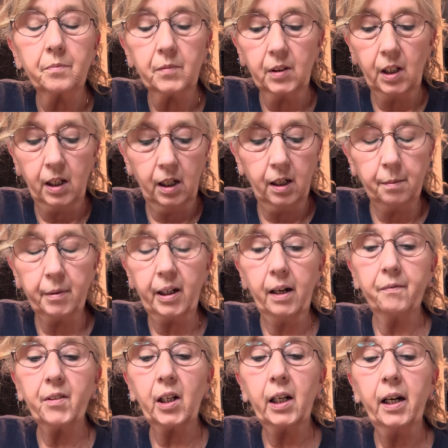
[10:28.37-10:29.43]
And I'm going to
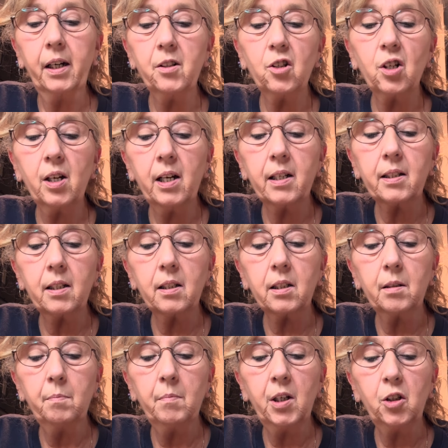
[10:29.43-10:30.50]
have to cut just a
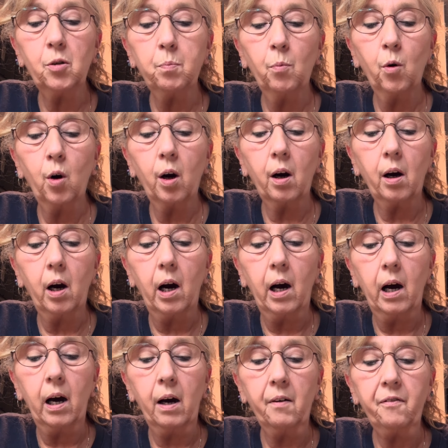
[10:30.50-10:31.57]
smidge more
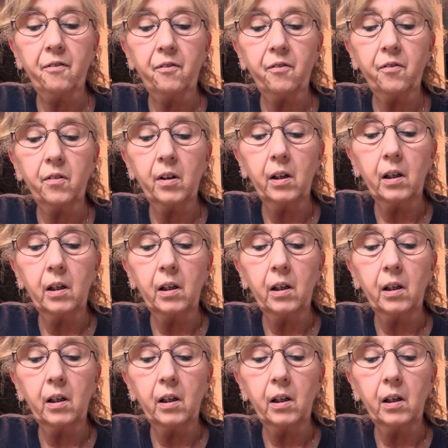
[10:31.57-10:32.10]
off.